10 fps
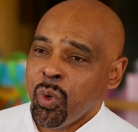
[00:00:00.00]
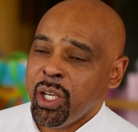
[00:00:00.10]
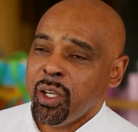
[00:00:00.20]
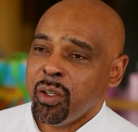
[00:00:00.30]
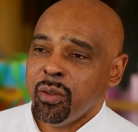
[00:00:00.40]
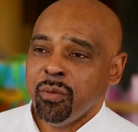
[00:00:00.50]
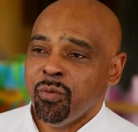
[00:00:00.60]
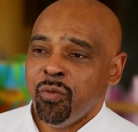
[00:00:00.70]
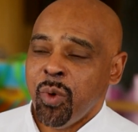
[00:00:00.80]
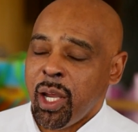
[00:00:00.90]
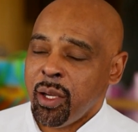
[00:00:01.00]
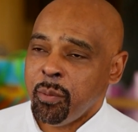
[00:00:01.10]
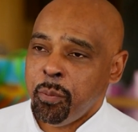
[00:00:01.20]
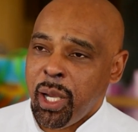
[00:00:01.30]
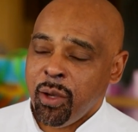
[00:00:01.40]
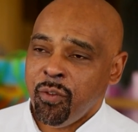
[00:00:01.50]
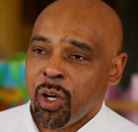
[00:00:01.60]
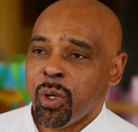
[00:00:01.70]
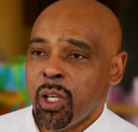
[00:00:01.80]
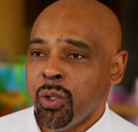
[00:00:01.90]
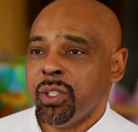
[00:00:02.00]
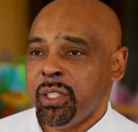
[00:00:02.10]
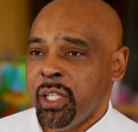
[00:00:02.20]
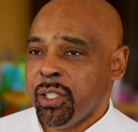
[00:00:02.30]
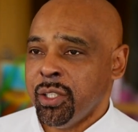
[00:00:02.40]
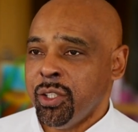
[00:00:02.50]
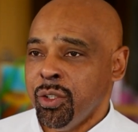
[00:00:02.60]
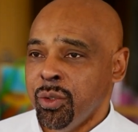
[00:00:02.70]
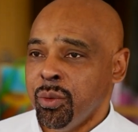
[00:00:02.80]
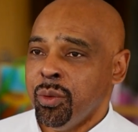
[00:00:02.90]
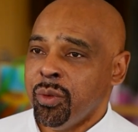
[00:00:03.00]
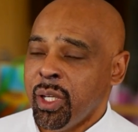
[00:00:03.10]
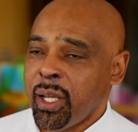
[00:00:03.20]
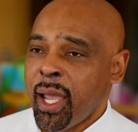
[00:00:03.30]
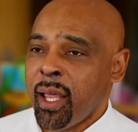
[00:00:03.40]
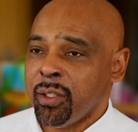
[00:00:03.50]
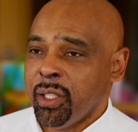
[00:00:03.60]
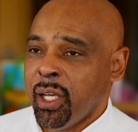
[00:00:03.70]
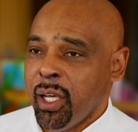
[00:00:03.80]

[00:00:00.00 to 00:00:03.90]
we pay very close attention to the allergy